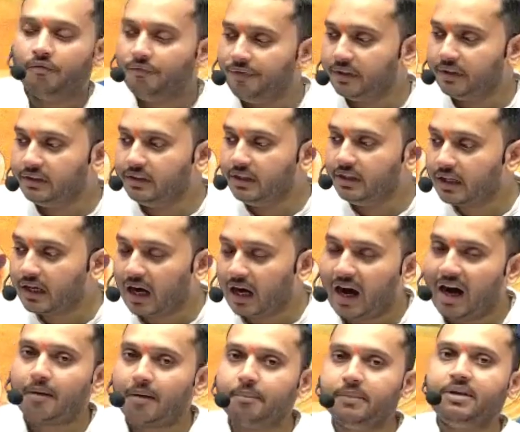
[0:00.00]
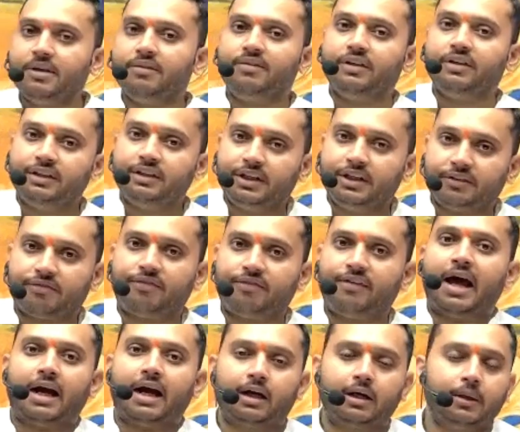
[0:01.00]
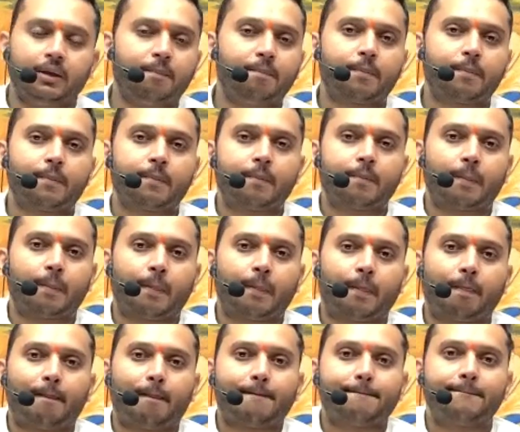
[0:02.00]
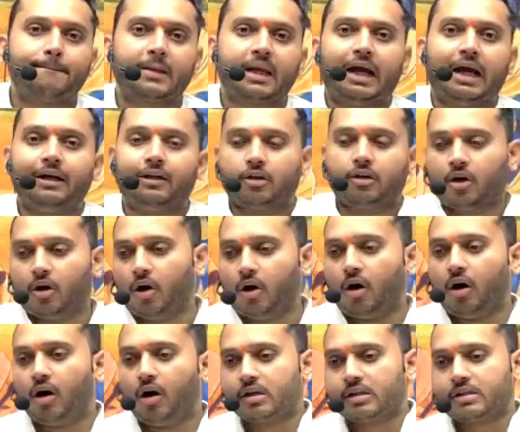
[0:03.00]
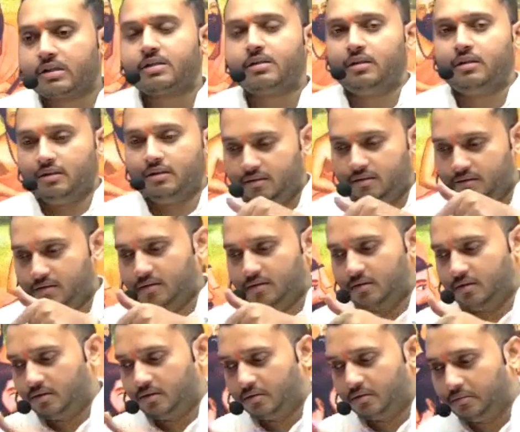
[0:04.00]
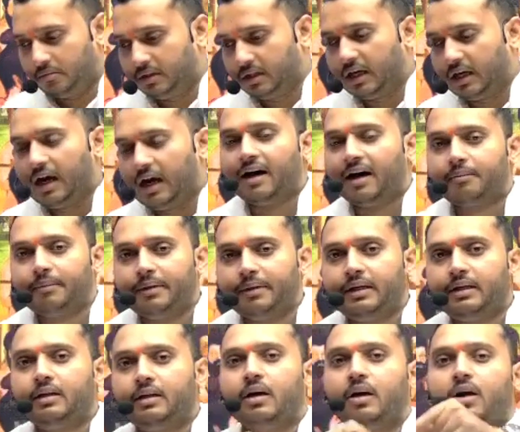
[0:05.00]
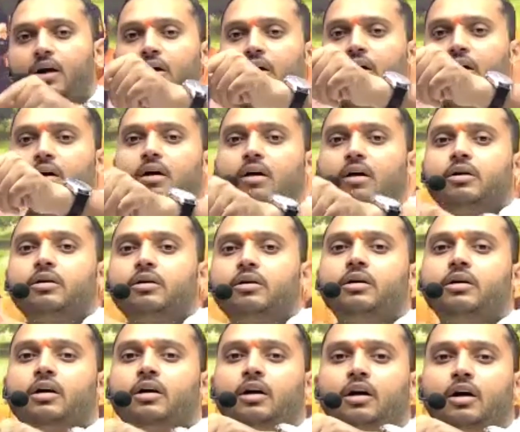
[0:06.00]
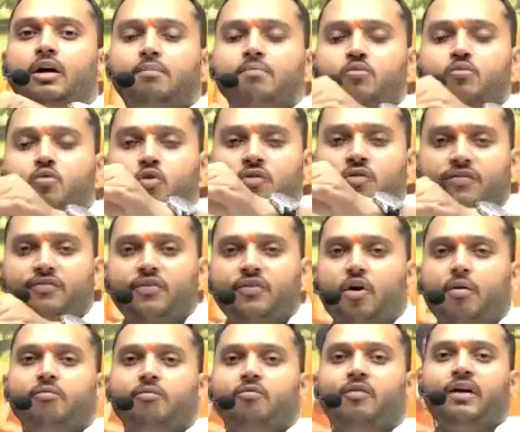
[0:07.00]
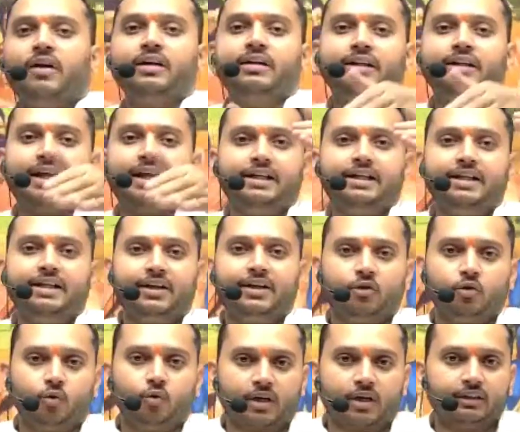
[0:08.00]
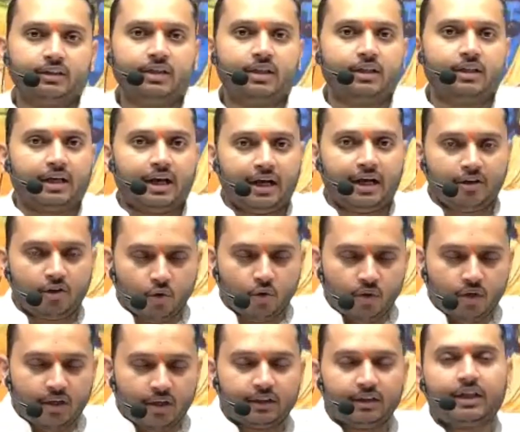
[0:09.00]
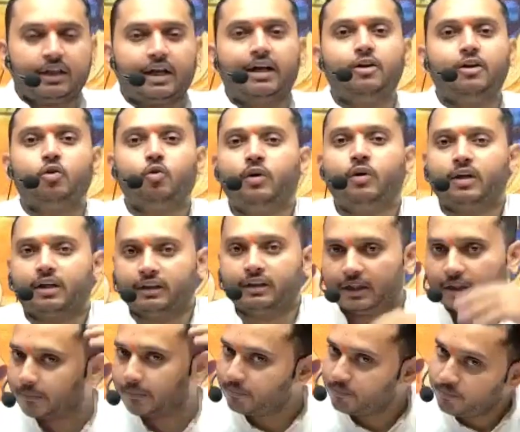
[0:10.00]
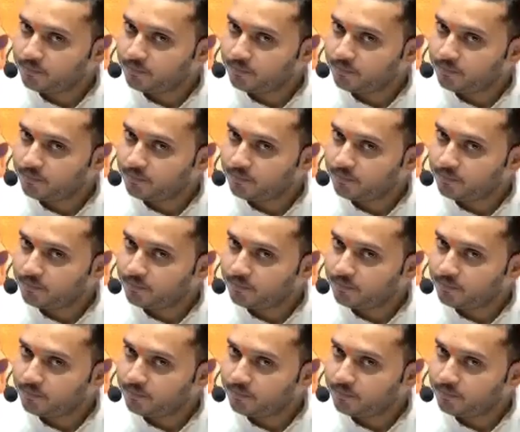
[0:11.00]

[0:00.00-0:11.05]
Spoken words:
with their army, with their flag, and horse, the army moved from one territory to another and to another and to another.